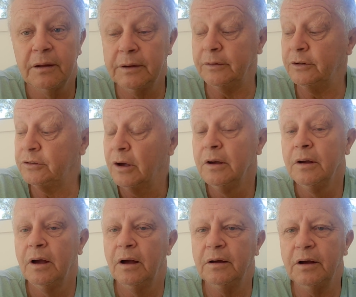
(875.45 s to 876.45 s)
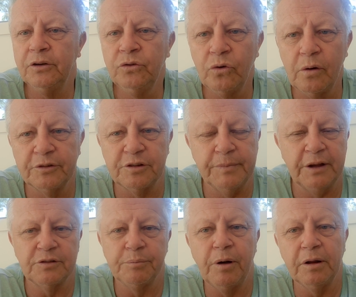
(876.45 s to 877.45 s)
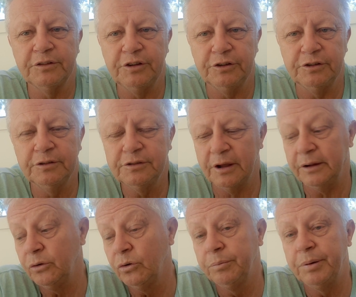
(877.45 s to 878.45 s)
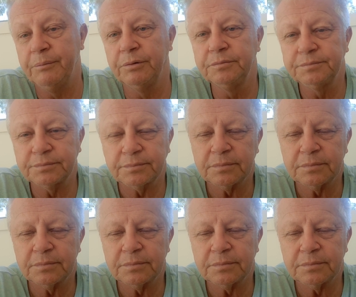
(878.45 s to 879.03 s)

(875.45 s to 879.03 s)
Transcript: Now, there's enormous amounts of politicians and good people